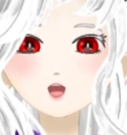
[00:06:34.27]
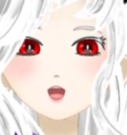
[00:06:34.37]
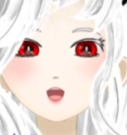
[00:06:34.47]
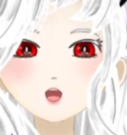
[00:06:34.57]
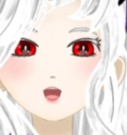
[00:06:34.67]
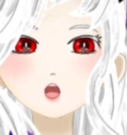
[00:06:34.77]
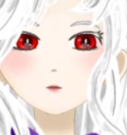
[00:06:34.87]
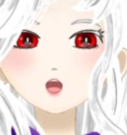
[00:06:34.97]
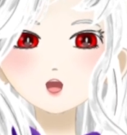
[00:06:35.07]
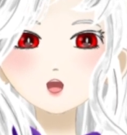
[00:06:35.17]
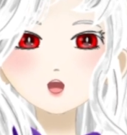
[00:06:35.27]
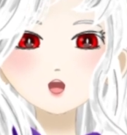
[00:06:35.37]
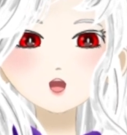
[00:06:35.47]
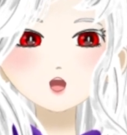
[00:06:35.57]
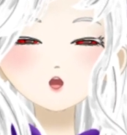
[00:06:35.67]
And then
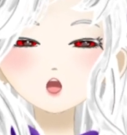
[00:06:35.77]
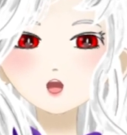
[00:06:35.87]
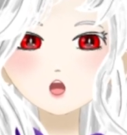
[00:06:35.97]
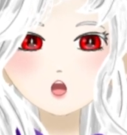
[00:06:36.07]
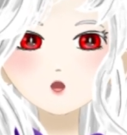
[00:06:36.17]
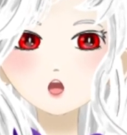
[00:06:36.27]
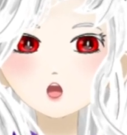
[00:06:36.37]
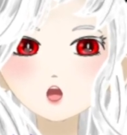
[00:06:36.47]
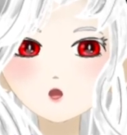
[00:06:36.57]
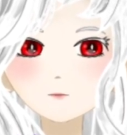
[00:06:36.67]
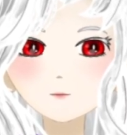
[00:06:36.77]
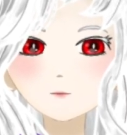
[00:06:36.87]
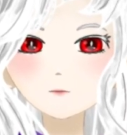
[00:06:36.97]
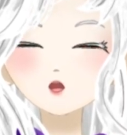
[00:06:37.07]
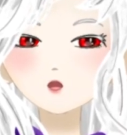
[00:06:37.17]
after that, it's just water.
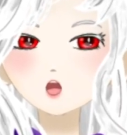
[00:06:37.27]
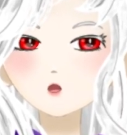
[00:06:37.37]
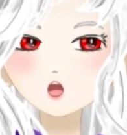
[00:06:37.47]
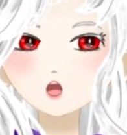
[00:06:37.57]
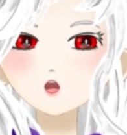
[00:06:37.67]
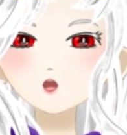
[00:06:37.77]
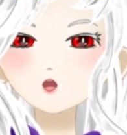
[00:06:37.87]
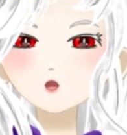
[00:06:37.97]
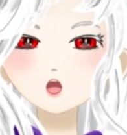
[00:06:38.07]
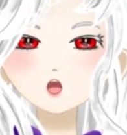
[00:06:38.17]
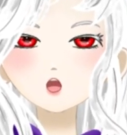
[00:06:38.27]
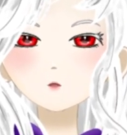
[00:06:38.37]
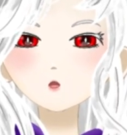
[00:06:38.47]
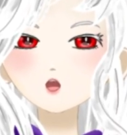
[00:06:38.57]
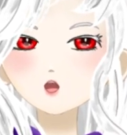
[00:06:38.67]
Just drink your water. Just drink your damn
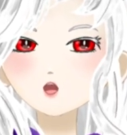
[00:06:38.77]
water.